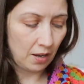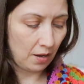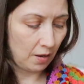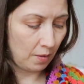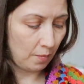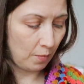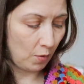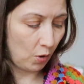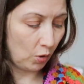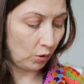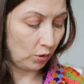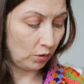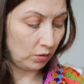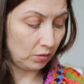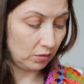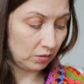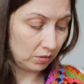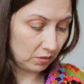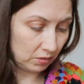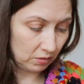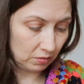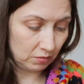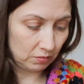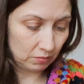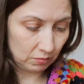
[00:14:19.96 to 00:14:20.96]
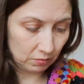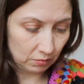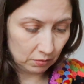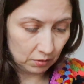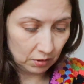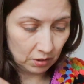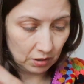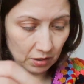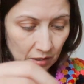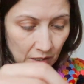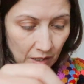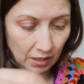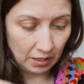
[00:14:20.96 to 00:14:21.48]
on
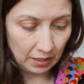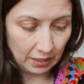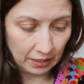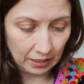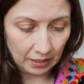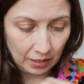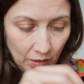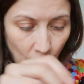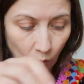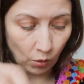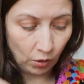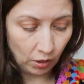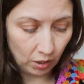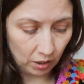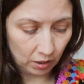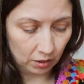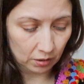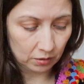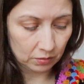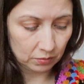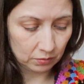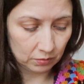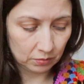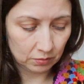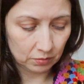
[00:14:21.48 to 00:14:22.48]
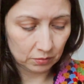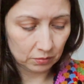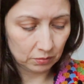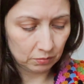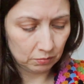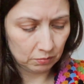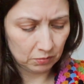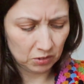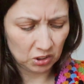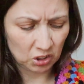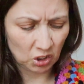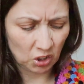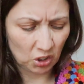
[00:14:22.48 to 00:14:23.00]
slightly longer
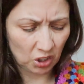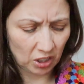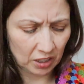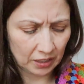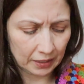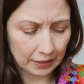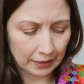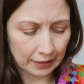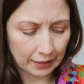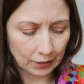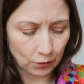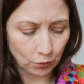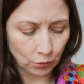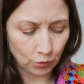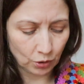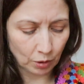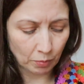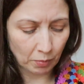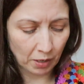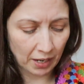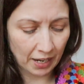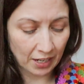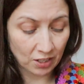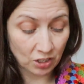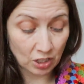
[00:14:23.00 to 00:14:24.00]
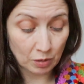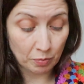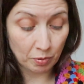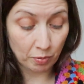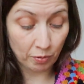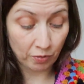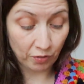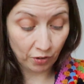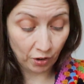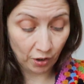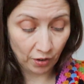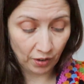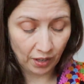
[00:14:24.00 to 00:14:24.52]
circular needles, I might actually
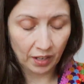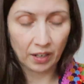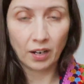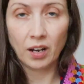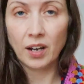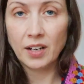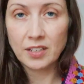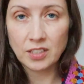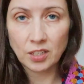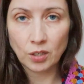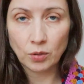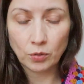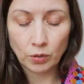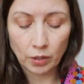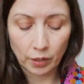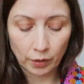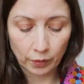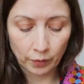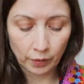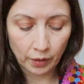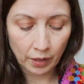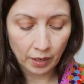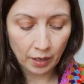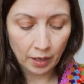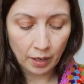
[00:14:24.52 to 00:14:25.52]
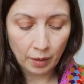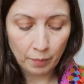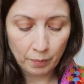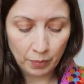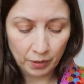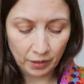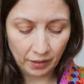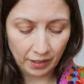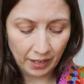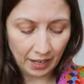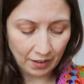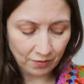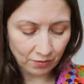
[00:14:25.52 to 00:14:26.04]
prefer that, I don't know.
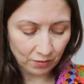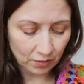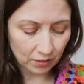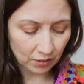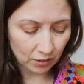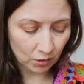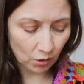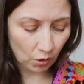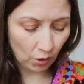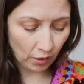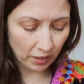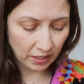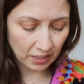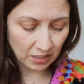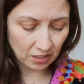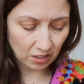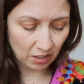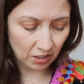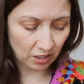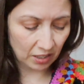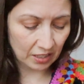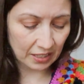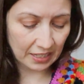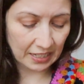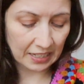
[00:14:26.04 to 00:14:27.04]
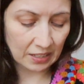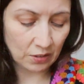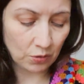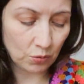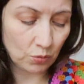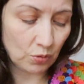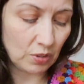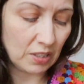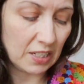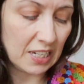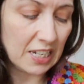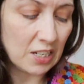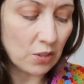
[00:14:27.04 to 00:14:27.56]
But I haven't got any
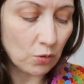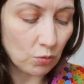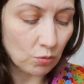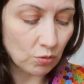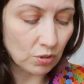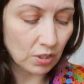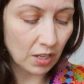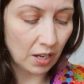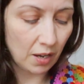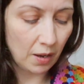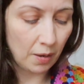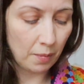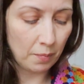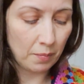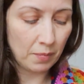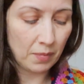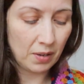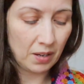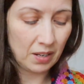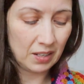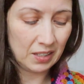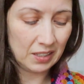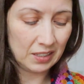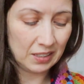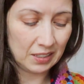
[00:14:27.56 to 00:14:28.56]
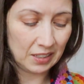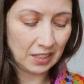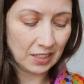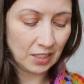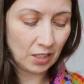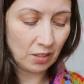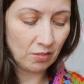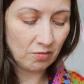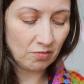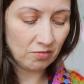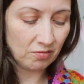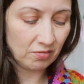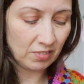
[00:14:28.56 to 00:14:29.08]
circular needles, I
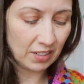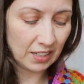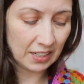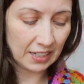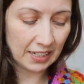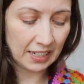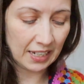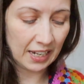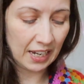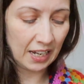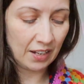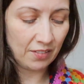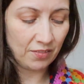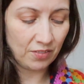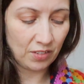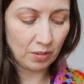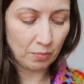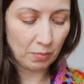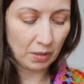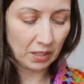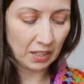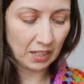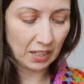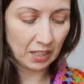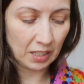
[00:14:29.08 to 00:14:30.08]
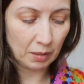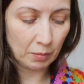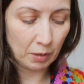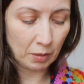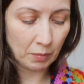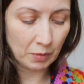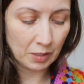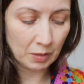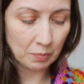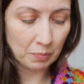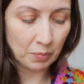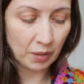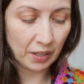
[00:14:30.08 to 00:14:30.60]
don't really have the money at the
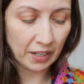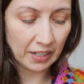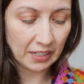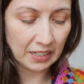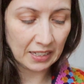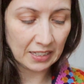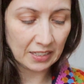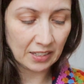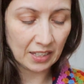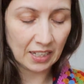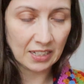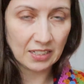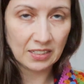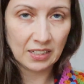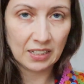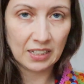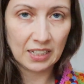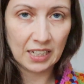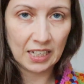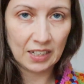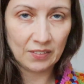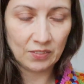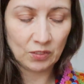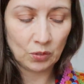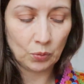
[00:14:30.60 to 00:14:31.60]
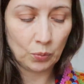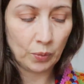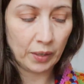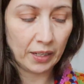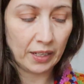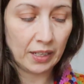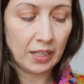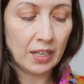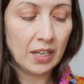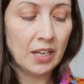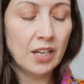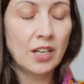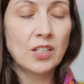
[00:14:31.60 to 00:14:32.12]
moment to buy any, so that's going to have to
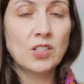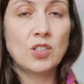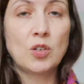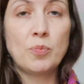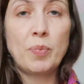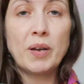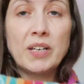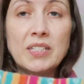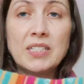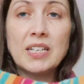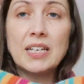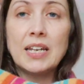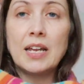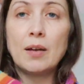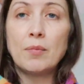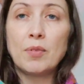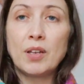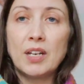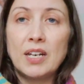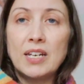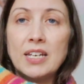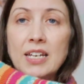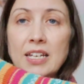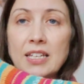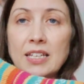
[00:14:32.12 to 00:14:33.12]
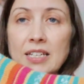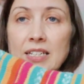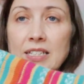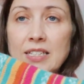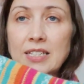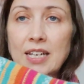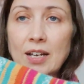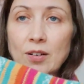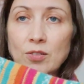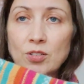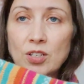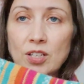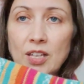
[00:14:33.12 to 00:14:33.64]
wait. So basically I'm going to knit this
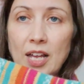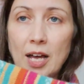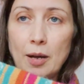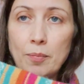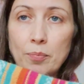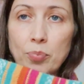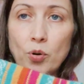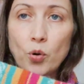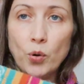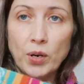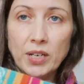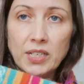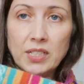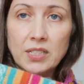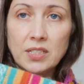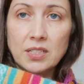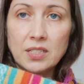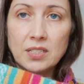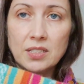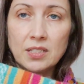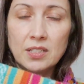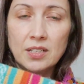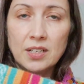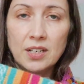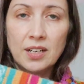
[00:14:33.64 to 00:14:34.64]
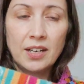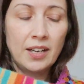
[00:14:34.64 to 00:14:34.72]
down to that point,